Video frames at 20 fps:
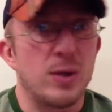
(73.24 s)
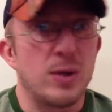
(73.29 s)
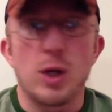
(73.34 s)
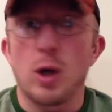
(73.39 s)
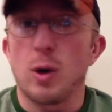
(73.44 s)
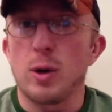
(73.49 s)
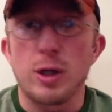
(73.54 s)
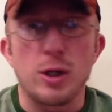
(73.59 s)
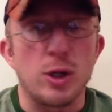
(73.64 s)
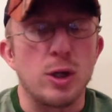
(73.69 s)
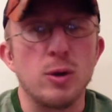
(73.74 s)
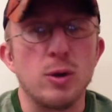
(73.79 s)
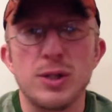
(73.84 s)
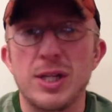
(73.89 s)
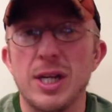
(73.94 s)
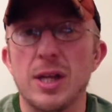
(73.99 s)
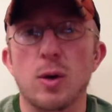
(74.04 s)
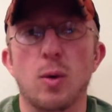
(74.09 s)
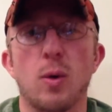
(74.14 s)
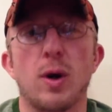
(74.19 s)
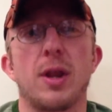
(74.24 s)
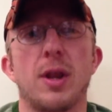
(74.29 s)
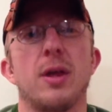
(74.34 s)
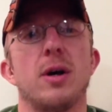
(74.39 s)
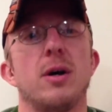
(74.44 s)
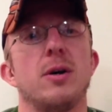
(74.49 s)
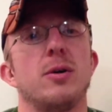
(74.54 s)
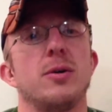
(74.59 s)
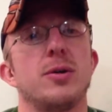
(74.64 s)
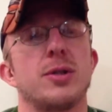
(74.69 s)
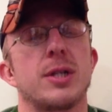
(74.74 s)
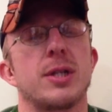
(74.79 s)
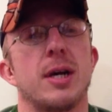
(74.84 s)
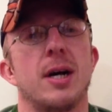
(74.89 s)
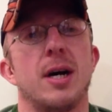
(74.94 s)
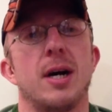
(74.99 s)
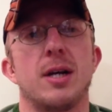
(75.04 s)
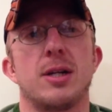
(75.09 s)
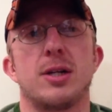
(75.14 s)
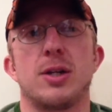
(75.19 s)
use either one of those
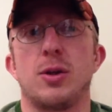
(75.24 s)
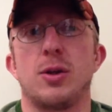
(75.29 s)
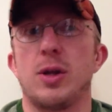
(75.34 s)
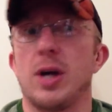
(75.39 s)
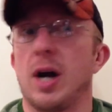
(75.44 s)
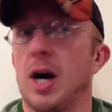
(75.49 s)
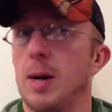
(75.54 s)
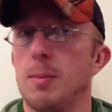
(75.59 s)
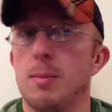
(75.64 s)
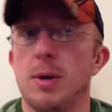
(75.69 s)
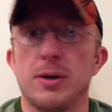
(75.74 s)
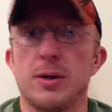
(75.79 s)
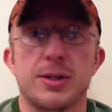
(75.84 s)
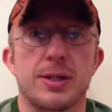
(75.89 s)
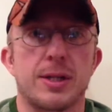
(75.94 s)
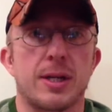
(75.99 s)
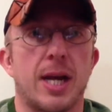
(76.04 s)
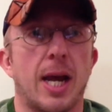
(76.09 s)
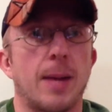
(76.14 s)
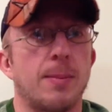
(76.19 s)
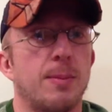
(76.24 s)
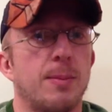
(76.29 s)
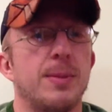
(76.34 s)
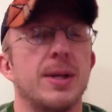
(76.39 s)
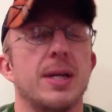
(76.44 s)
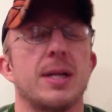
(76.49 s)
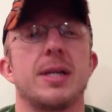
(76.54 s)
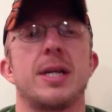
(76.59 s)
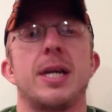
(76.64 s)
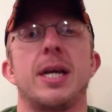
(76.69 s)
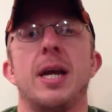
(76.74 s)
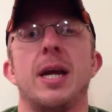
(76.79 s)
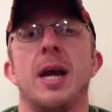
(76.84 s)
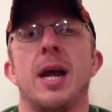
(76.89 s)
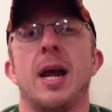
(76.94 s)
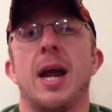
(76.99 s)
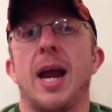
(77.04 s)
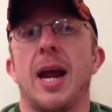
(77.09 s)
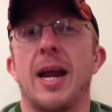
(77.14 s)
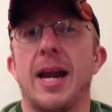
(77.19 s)
to the utmost capability
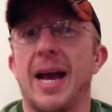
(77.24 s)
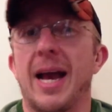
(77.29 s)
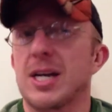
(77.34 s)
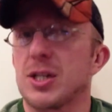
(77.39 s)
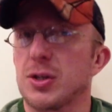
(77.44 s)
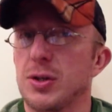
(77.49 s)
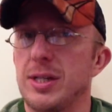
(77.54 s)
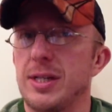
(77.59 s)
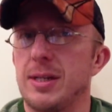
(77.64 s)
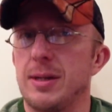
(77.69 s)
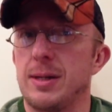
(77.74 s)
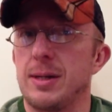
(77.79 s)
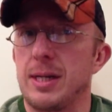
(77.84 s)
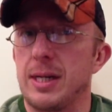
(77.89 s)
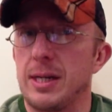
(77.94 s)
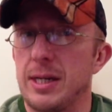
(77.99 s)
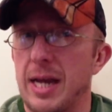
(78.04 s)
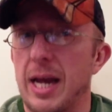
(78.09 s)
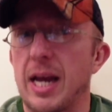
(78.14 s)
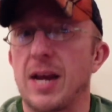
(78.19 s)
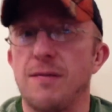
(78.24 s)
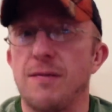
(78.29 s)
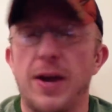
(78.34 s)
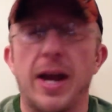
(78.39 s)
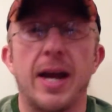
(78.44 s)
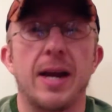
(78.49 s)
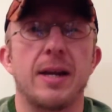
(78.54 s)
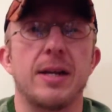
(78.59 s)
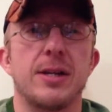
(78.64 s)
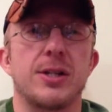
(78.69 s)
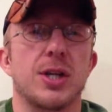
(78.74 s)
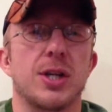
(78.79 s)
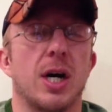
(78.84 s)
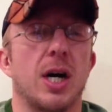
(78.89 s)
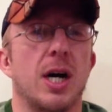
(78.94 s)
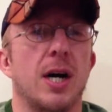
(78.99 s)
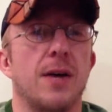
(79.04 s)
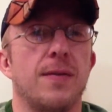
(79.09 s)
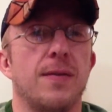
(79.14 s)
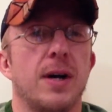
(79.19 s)
and actually take advantage
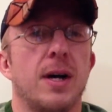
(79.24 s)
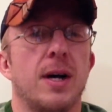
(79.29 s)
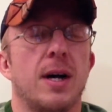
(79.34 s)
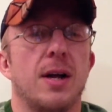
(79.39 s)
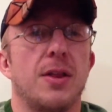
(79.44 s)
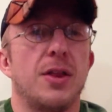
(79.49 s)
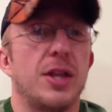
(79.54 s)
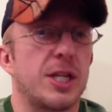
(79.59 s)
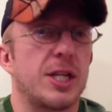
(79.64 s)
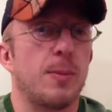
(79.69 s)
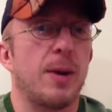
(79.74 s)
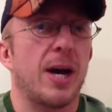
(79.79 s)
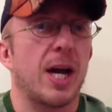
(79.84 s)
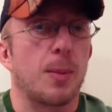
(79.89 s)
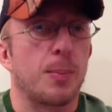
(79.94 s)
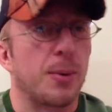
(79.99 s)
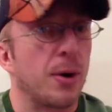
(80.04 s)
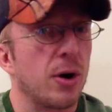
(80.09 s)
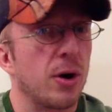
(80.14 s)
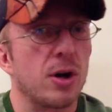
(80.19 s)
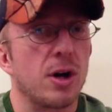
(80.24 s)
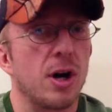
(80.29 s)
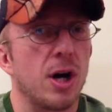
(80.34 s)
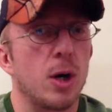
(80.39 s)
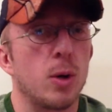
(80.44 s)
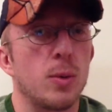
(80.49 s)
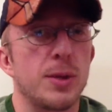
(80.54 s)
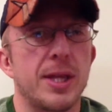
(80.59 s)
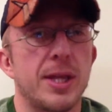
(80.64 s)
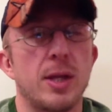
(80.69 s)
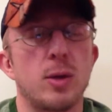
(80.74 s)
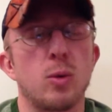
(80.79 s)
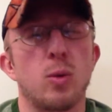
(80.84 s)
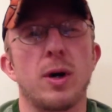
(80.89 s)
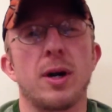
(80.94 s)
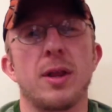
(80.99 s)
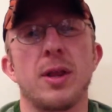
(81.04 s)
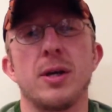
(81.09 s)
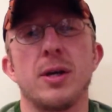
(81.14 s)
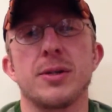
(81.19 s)
of the Tabata protocol with either
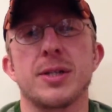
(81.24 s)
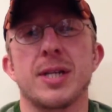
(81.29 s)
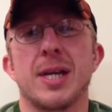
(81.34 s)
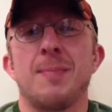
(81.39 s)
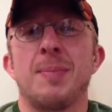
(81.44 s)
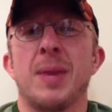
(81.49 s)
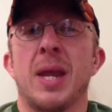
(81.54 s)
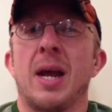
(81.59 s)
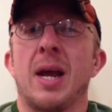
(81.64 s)
one of those.